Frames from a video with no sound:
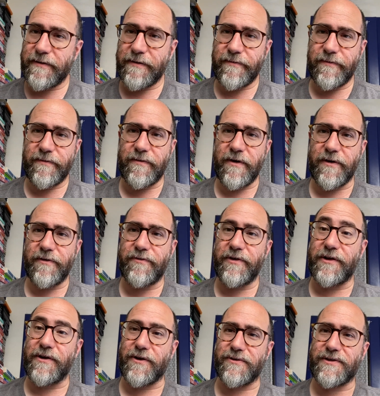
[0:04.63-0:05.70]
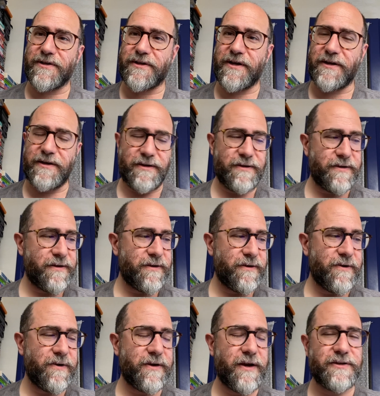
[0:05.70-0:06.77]
we've got a video today.
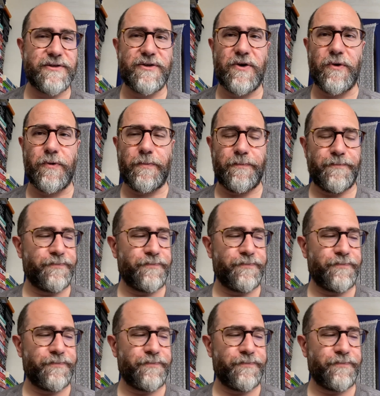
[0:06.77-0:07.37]
Okay, so